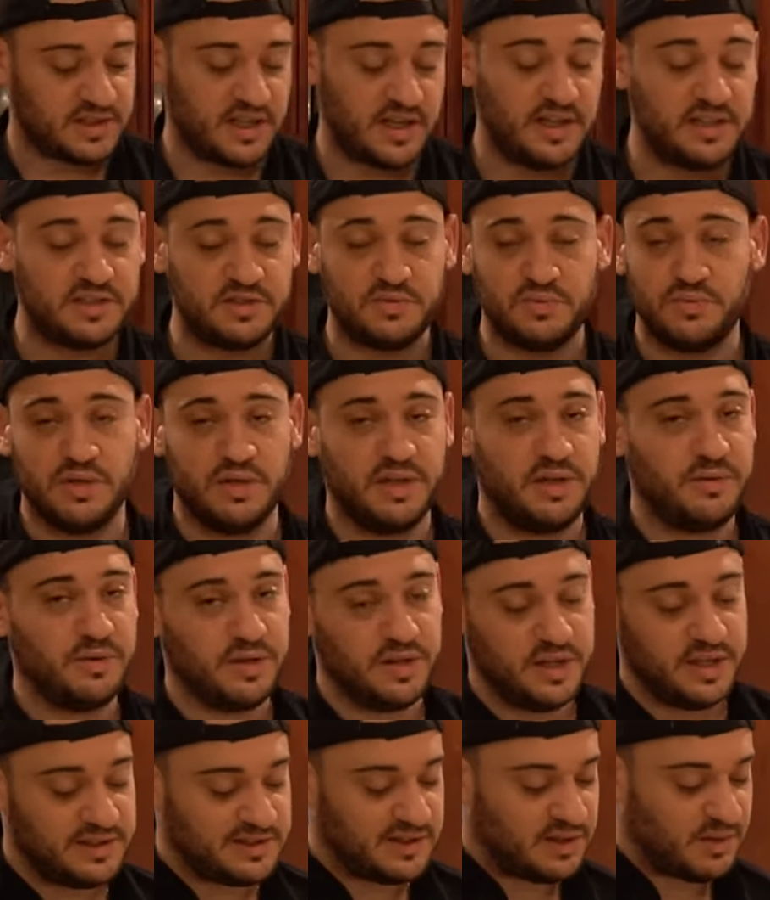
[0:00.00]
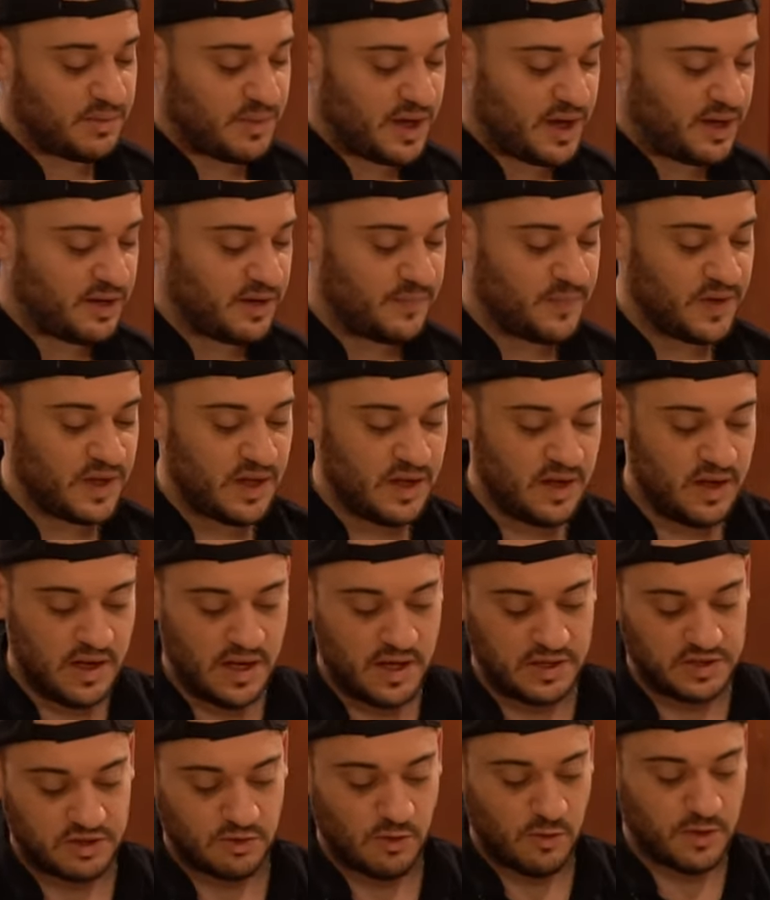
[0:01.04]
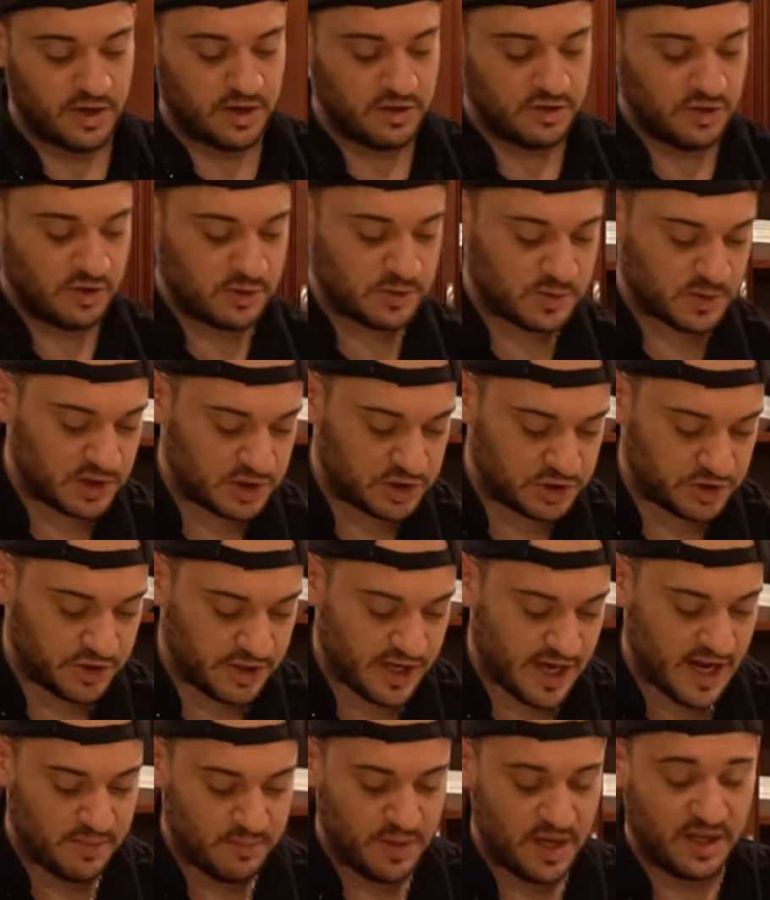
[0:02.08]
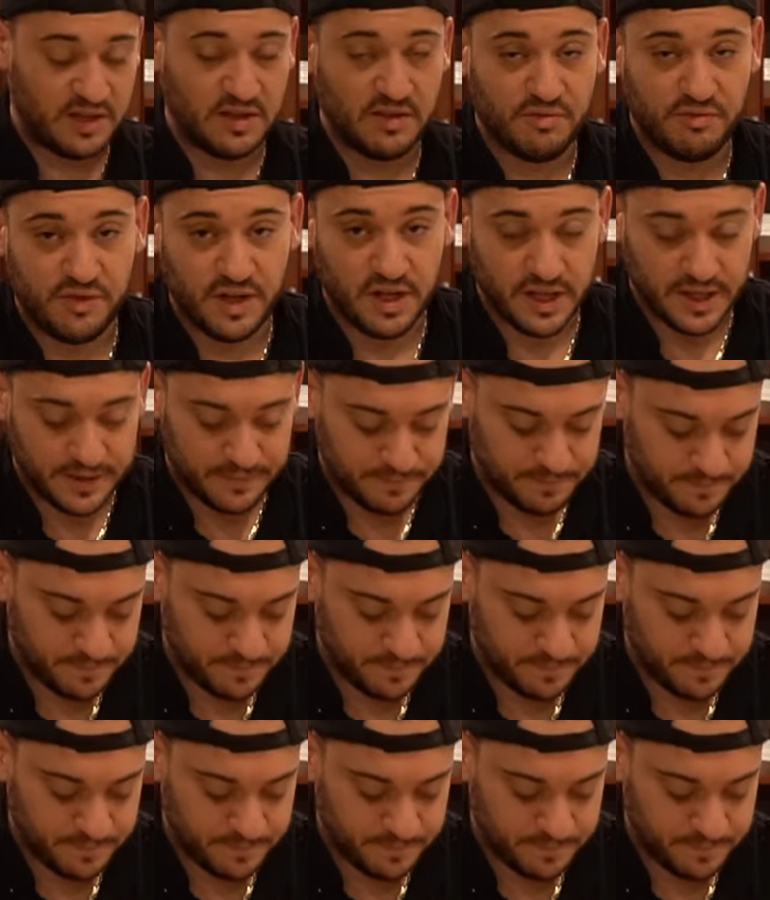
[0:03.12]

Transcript: and it's really, really easy to make. So what we're gonna do is we're gonna show you how to make the filling.